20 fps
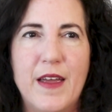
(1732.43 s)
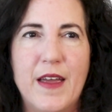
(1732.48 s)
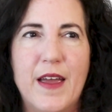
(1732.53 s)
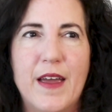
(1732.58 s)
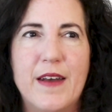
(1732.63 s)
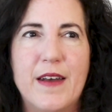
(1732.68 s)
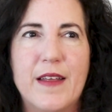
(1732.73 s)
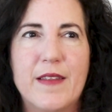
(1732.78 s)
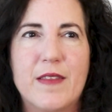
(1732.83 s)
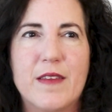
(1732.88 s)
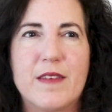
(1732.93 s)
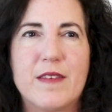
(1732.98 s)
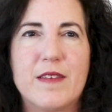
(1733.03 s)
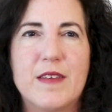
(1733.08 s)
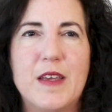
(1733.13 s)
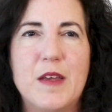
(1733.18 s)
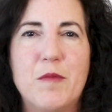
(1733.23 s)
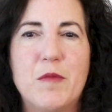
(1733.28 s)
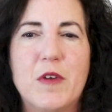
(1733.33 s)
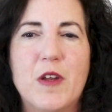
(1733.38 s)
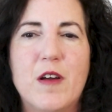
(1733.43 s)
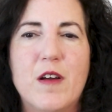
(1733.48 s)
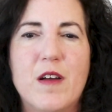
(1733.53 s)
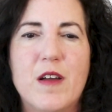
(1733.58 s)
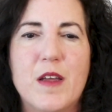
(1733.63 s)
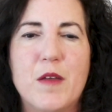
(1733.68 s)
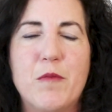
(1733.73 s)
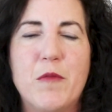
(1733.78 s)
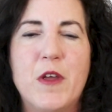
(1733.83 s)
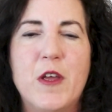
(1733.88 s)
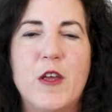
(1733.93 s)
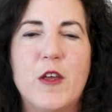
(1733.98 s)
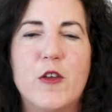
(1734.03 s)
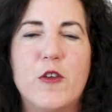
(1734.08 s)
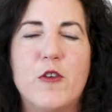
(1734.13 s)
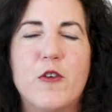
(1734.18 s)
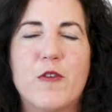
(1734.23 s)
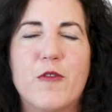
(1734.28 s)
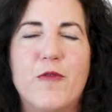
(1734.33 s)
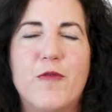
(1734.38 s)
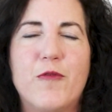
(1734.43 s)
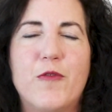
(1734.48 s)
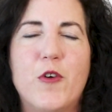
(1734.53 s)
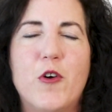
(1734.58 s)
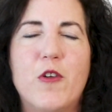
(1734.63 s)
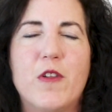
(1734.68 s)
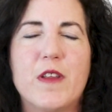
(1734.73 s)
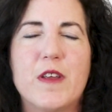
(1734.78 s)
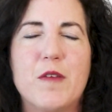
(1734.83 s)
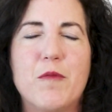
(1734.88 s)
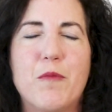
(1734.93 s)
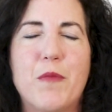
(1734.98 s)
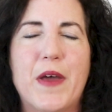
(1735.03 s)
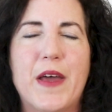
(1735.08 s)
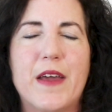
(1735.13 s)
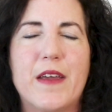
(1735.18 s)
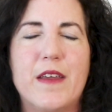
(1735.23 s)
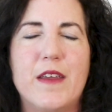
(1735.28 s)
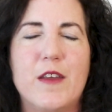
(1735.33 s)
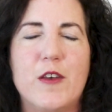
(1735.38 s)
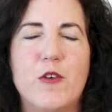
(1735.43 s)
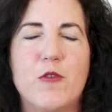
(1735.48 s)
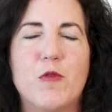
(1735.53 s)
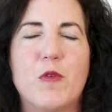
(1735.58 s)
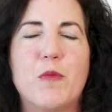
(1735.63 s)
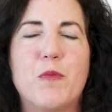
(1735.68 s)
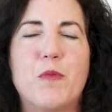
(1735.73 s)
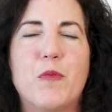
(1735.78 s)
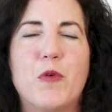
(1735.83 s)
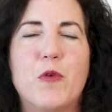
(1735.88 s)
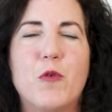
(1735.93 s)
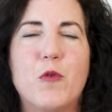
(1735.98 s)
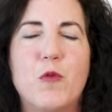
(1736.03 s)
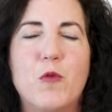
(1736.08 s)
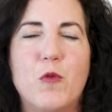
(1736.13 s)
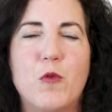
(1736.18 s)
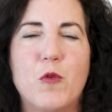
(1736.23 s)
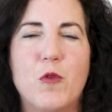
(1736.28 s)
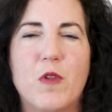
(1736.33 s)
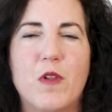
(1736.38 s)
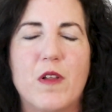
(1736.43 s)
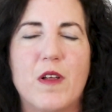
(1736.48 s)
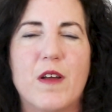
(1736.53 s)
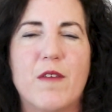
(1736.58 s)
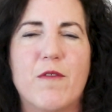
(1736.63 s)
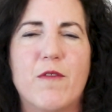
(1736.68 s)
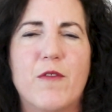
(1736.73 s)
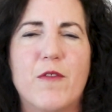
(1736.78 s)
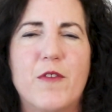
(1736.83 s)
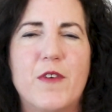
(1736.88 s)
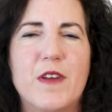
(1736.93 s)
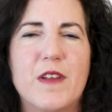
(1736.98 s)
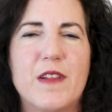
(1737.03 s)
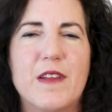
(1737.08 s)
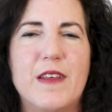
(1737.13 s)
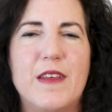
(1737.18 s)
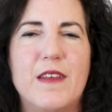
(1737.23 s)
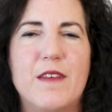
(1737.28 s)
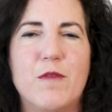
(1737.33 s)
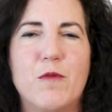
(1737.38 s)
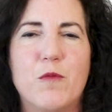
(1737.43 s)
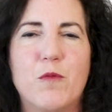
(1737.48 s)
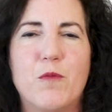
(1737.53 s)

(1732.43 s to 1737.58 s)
And at the same time, you're falling back into a pool, a really